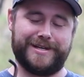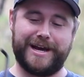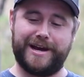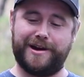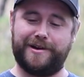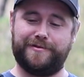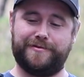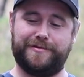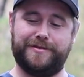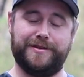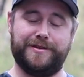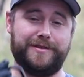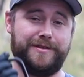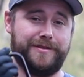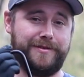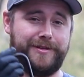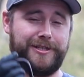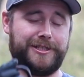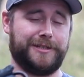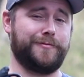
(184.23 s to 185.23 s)
Now,
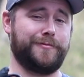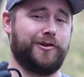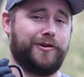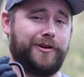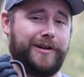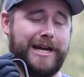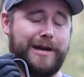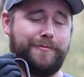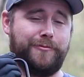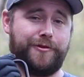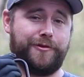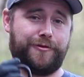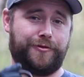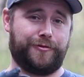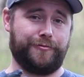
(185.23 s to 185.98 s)
this smoker came with